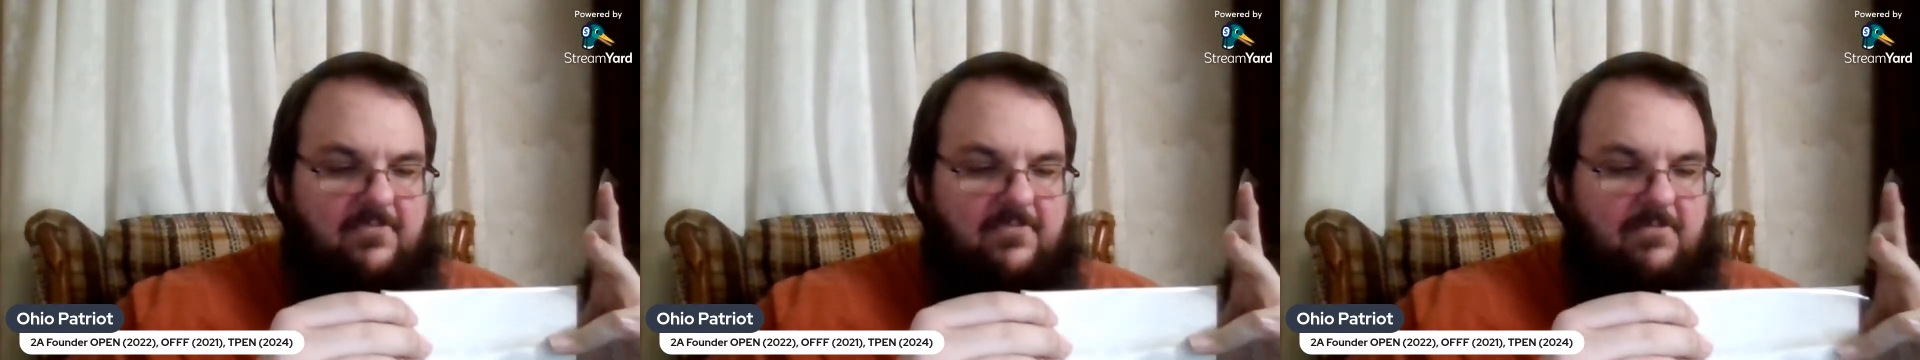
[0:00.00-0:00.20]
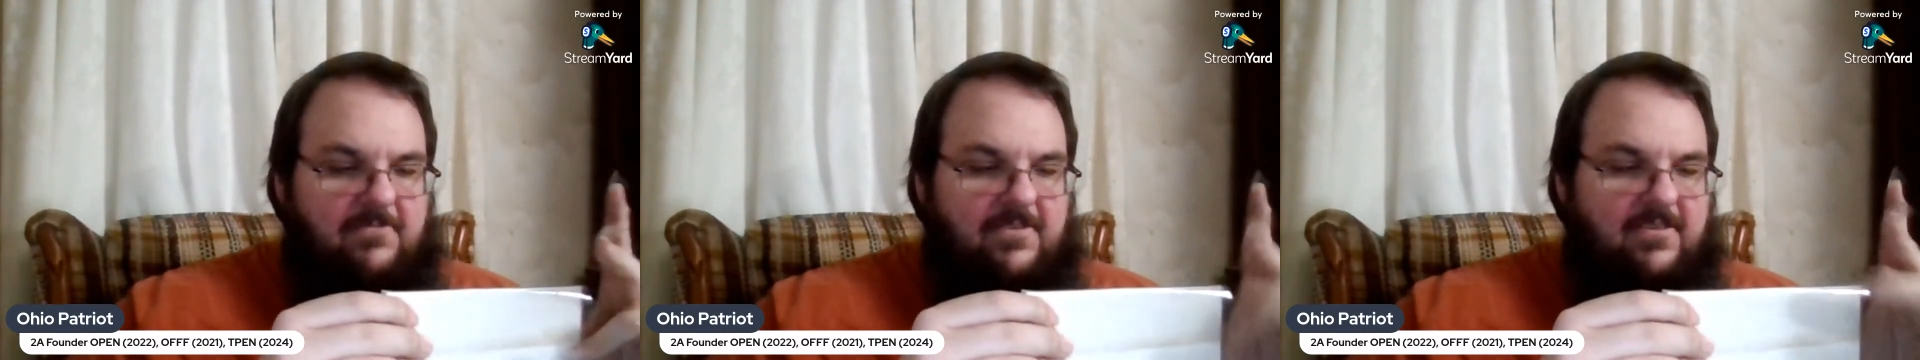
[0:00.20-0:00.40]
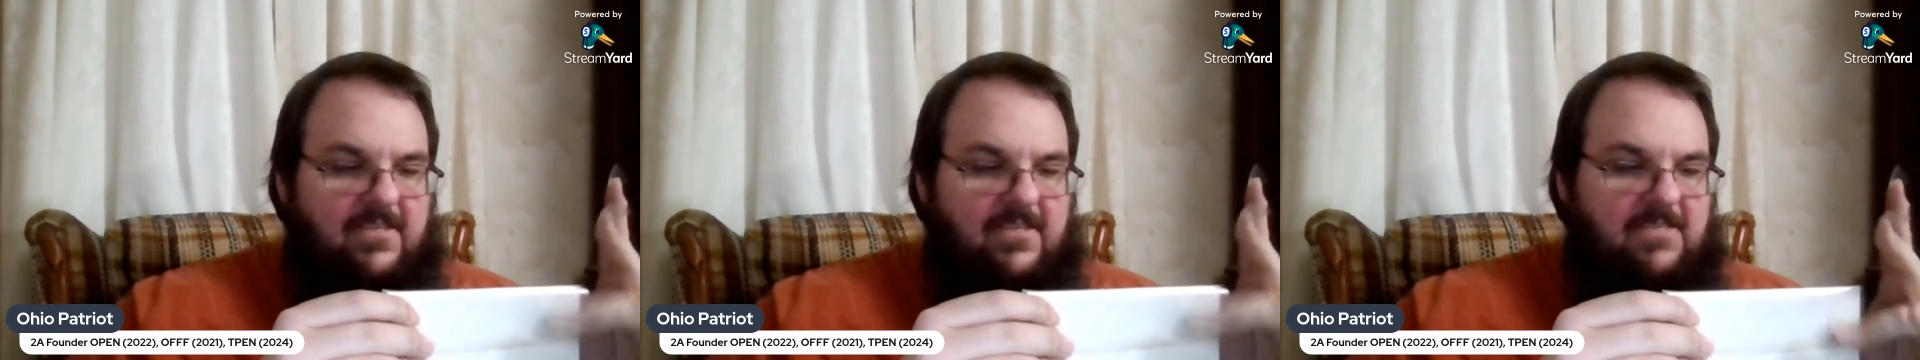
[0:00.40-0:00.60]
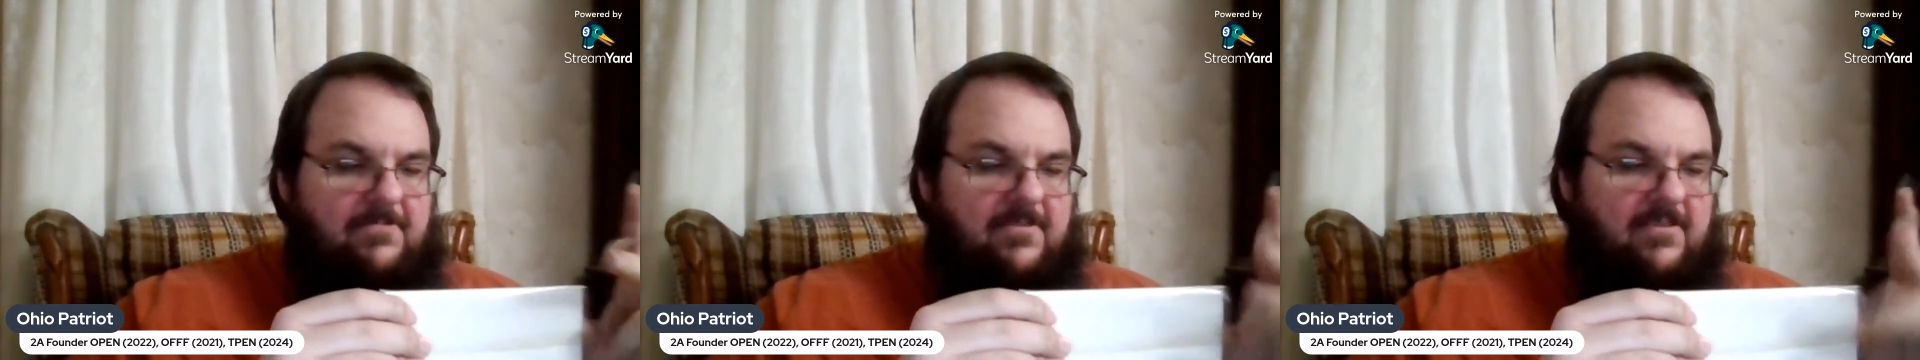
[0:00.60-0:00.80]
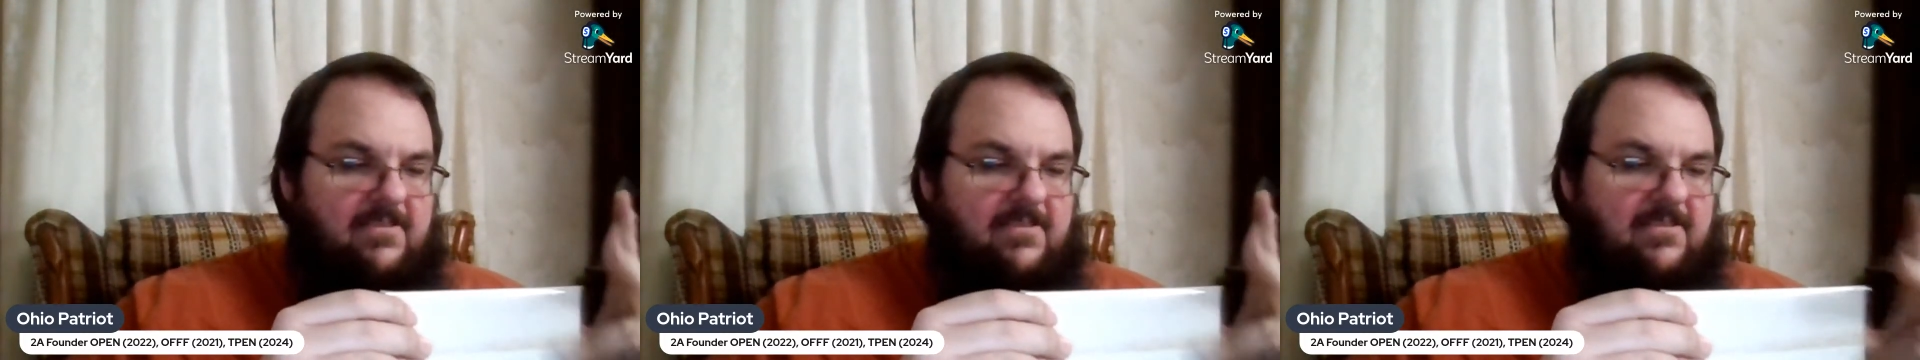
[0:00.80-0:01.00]
$3,
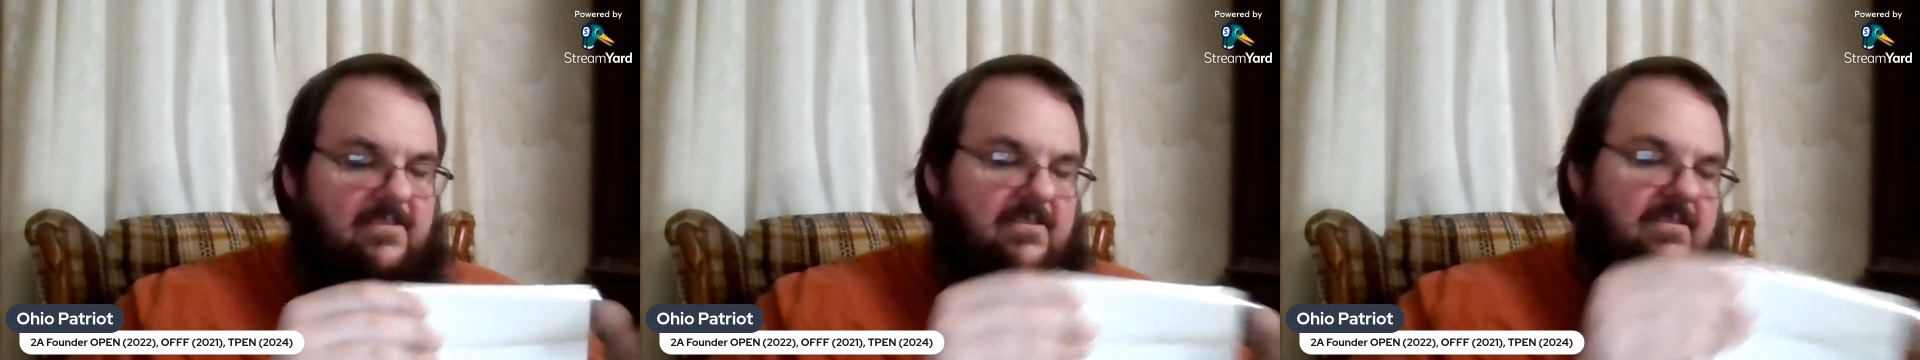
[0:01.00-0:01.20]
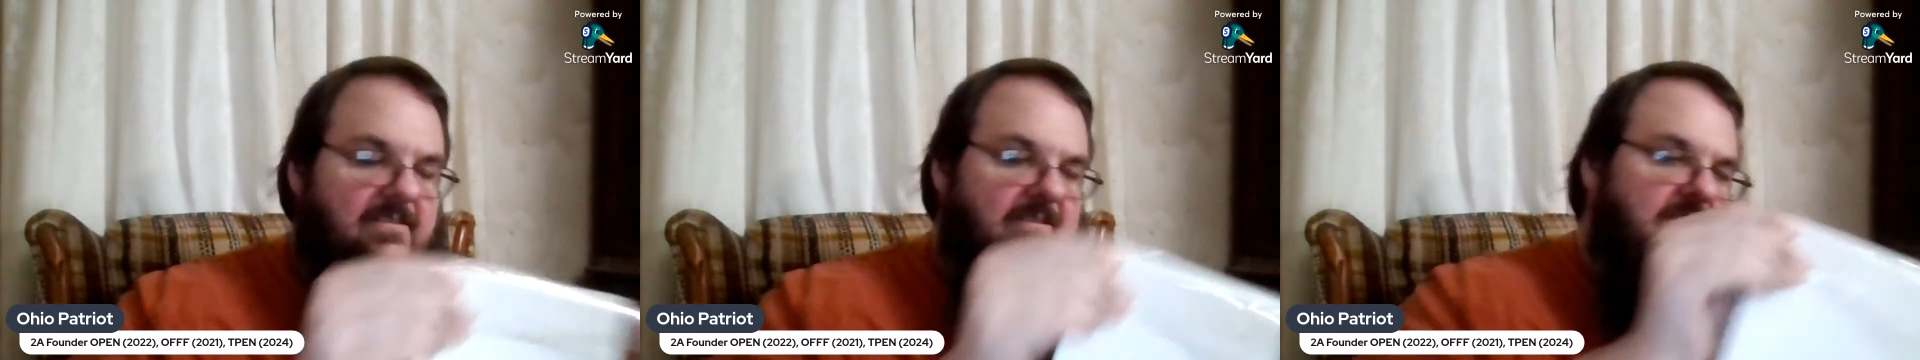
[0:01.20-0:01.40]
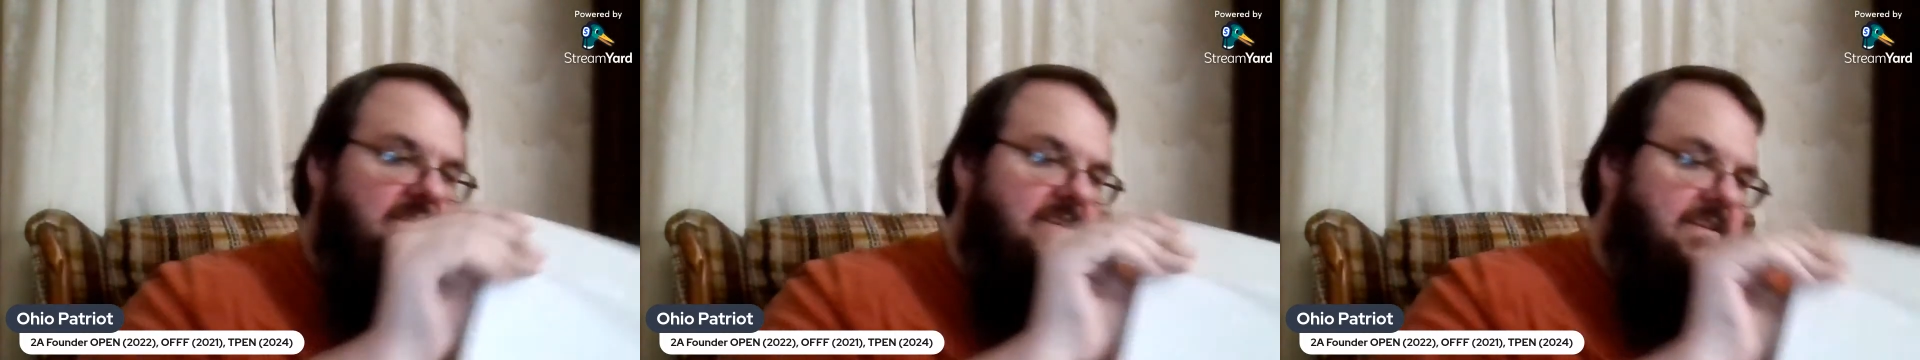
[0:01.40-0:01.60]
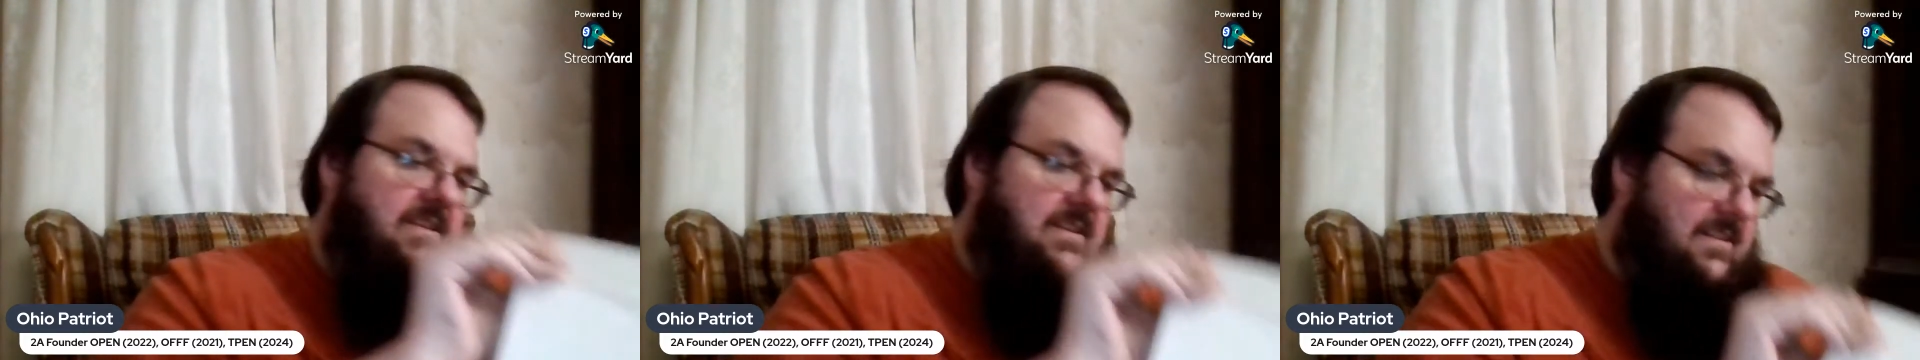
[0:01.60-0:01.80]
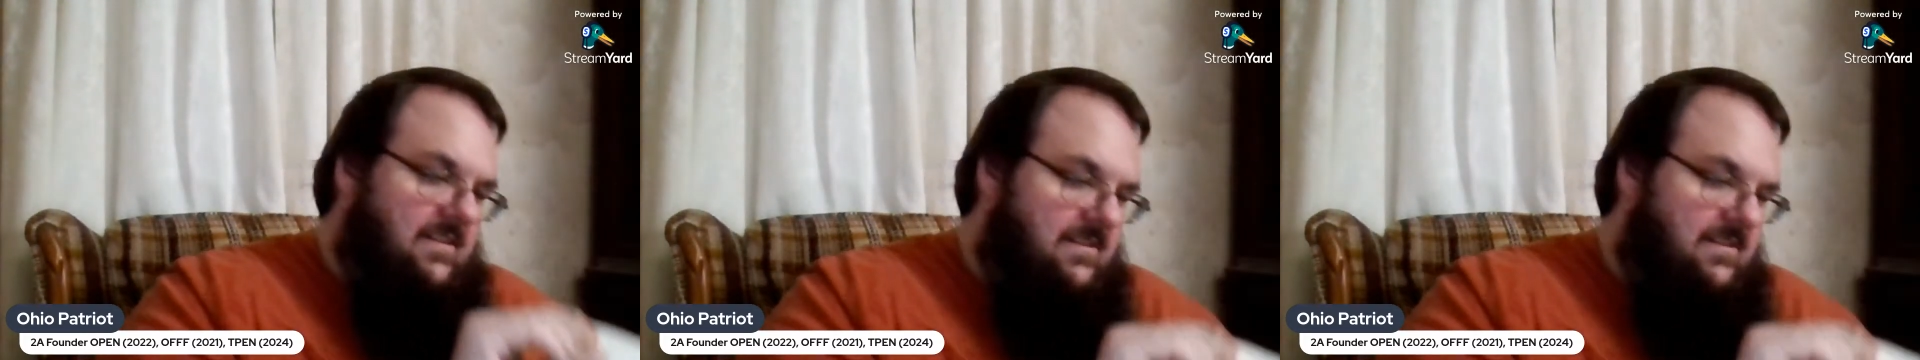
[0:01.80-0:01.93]
but the